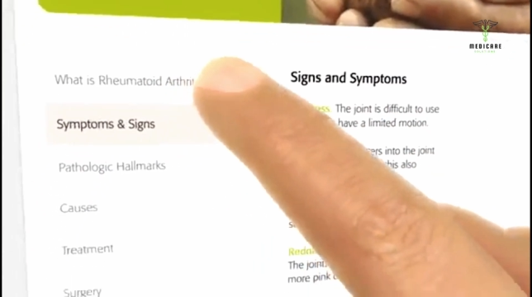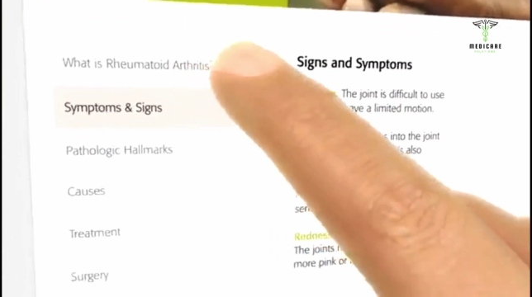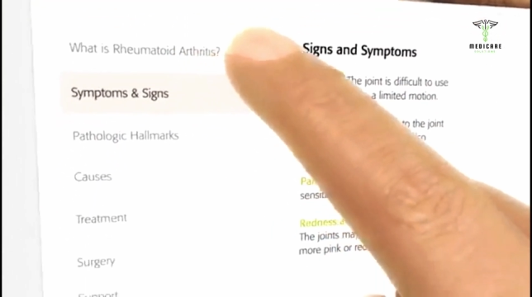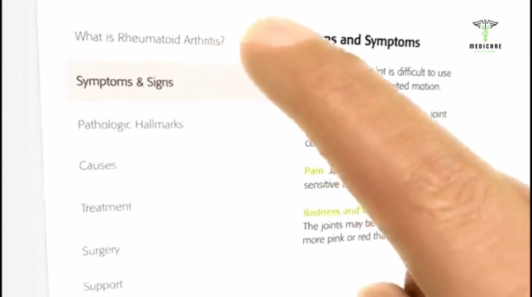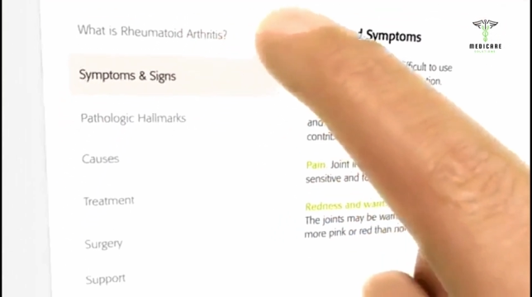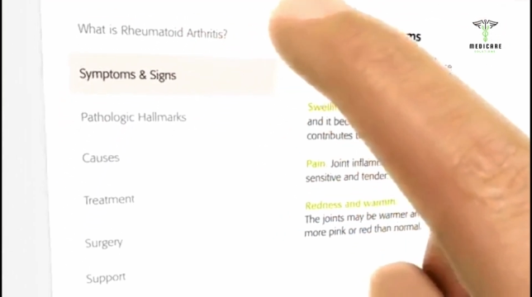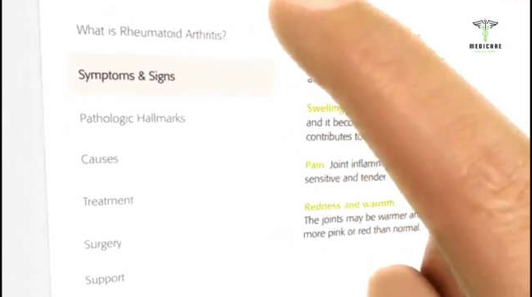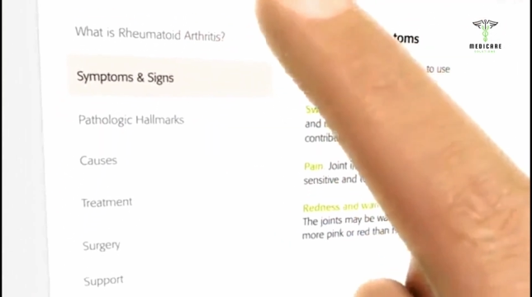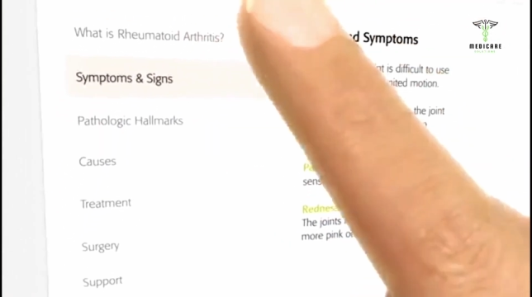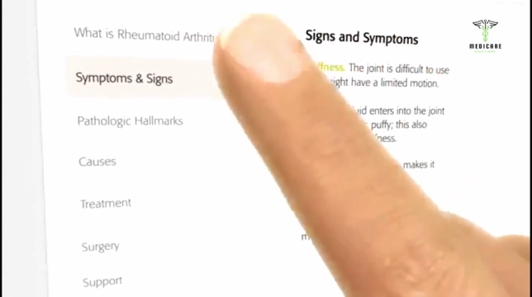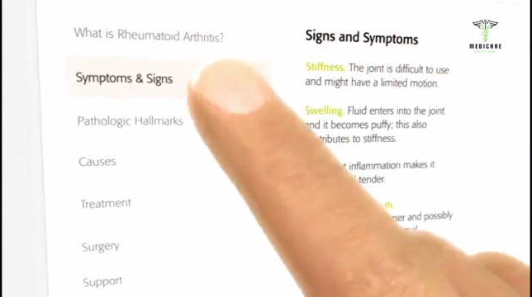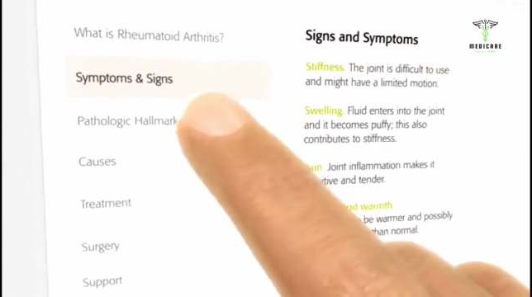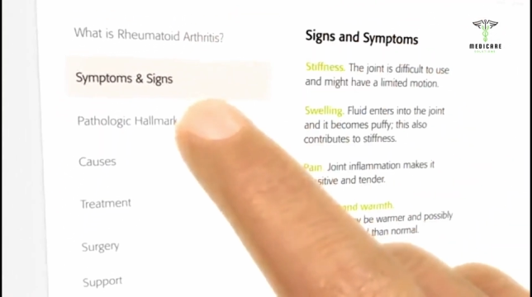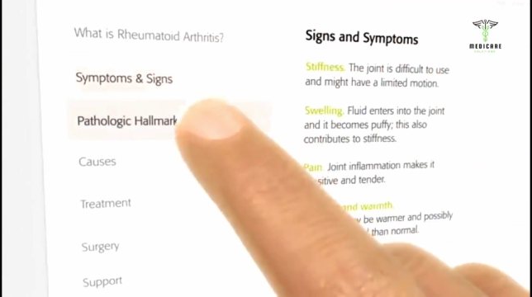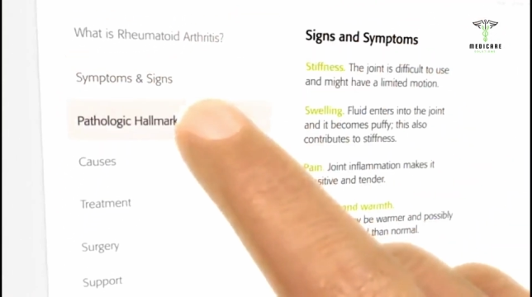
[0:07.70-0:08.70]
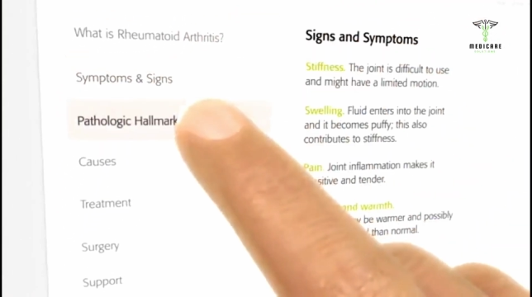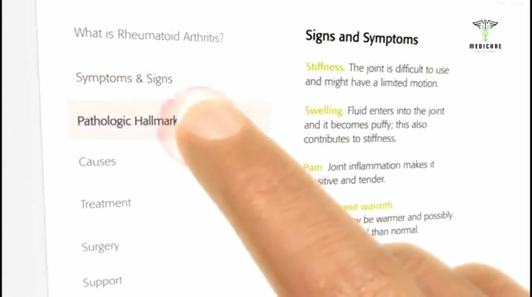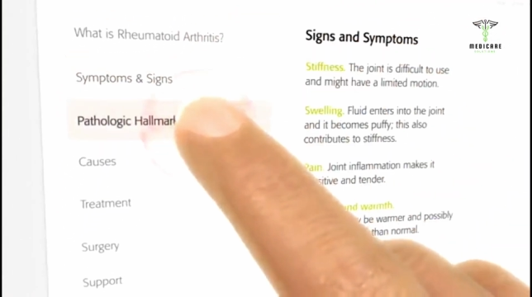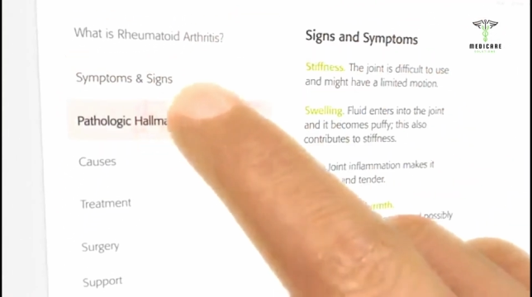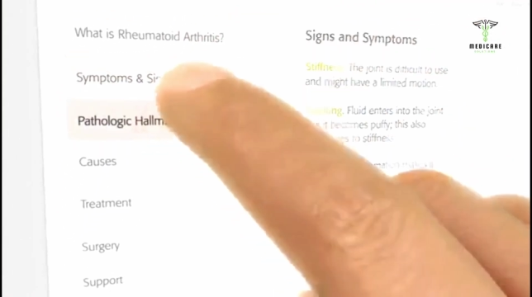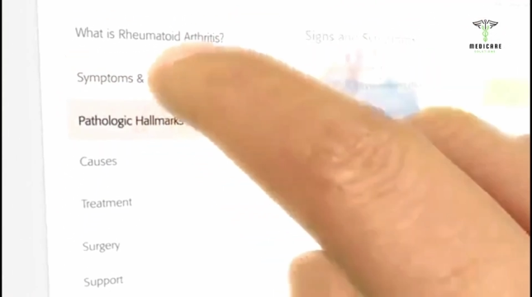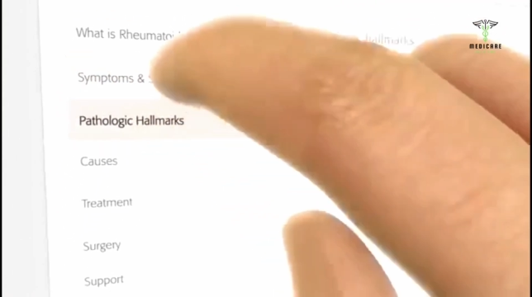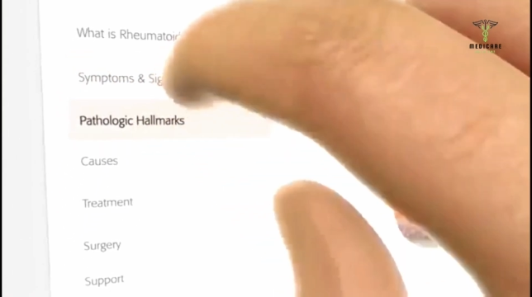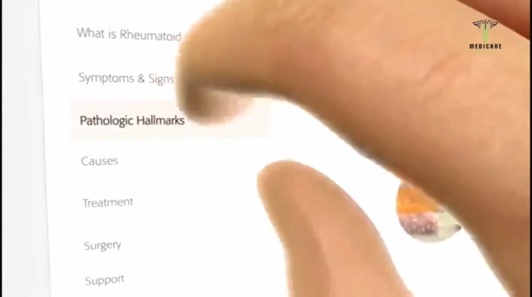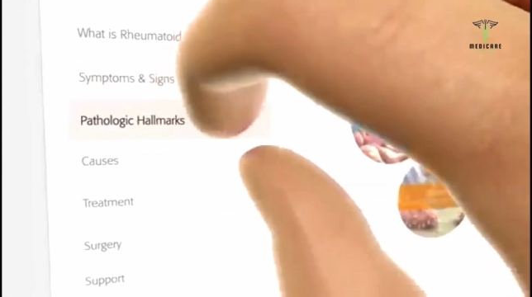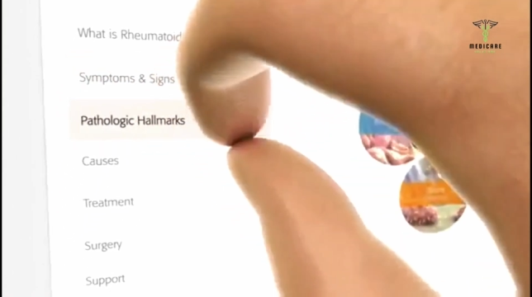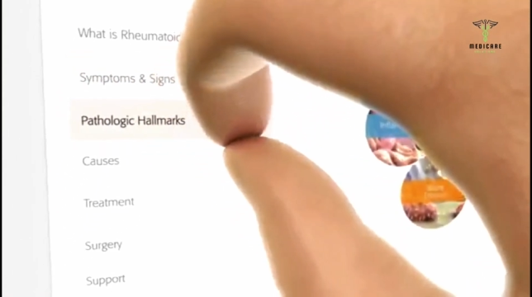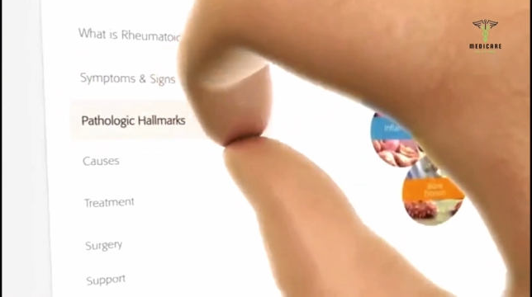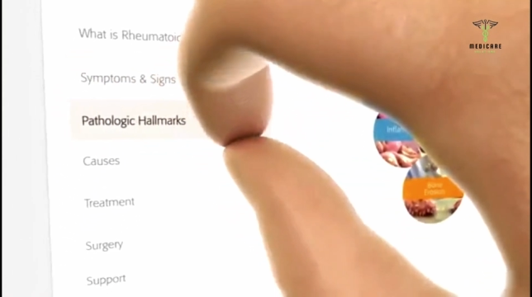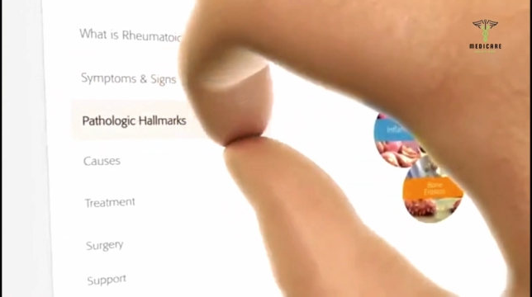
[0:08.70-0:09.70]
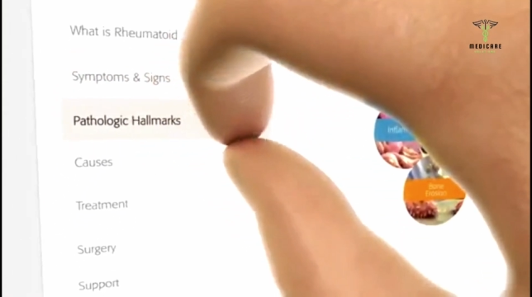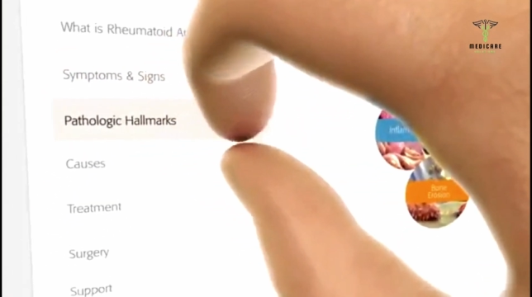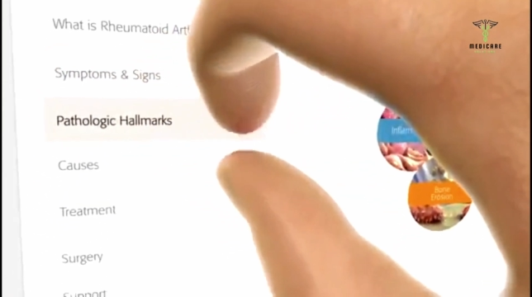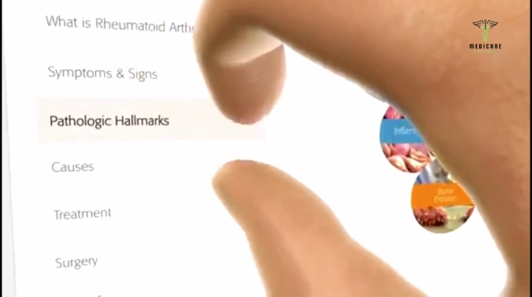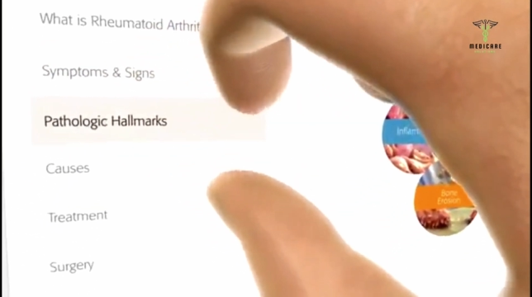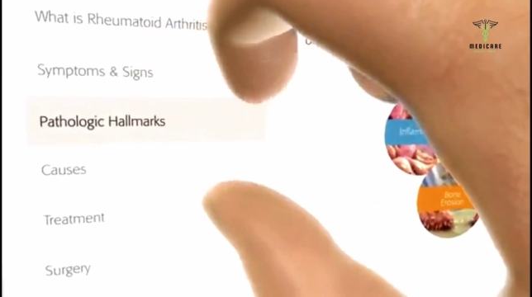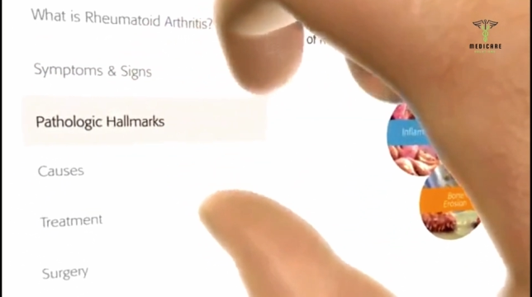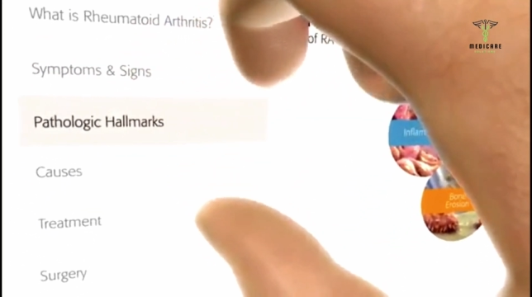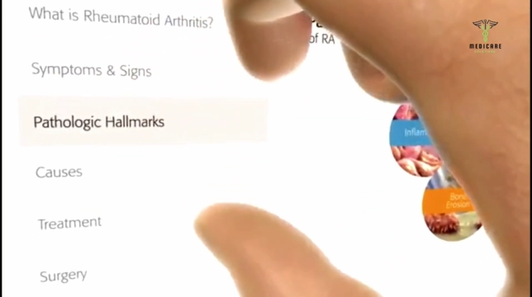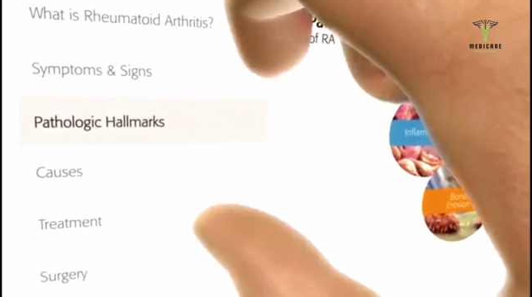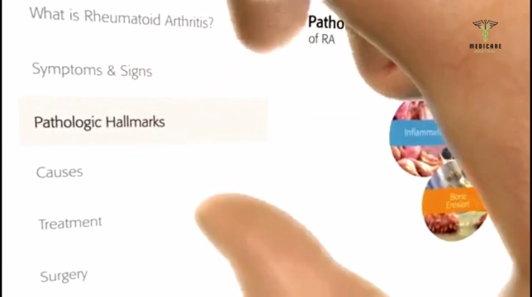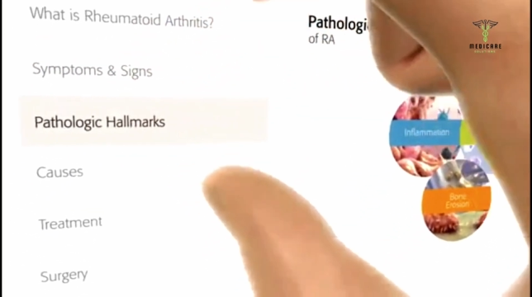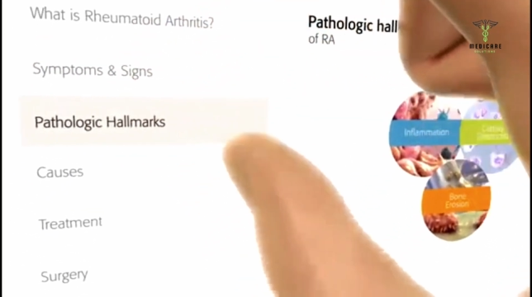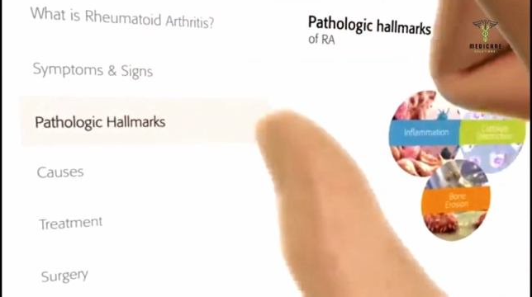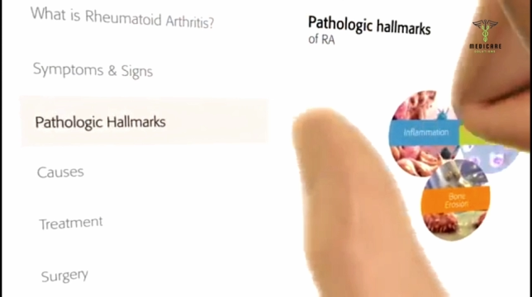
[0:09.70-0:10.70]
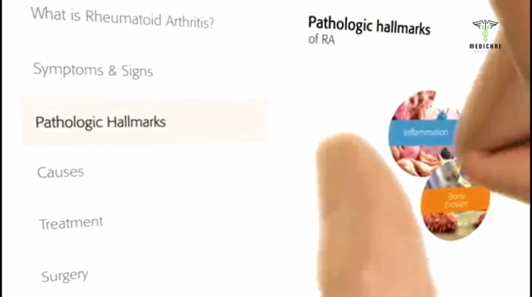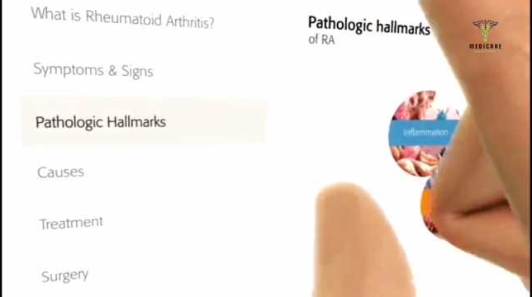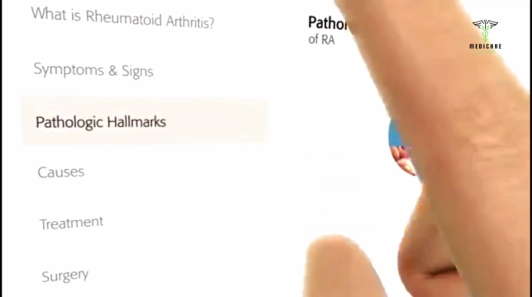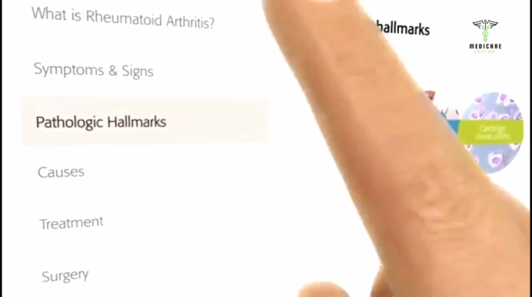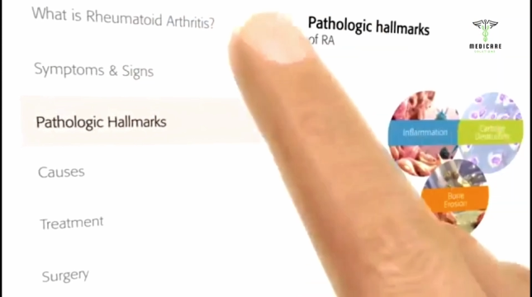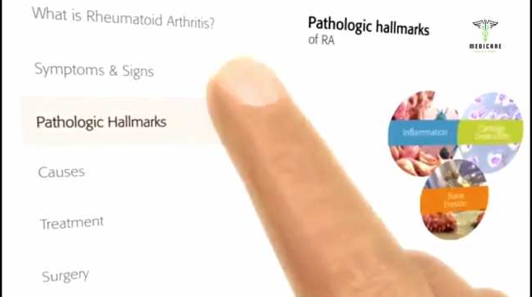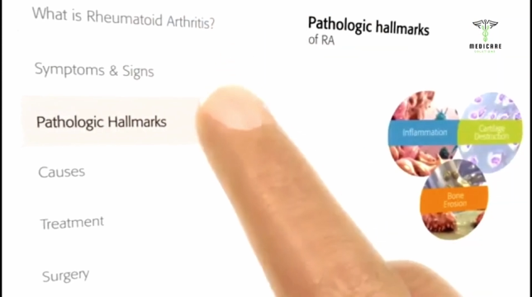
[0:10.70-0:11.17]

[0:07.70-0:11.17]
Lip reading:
Nobody's mouth can be seen.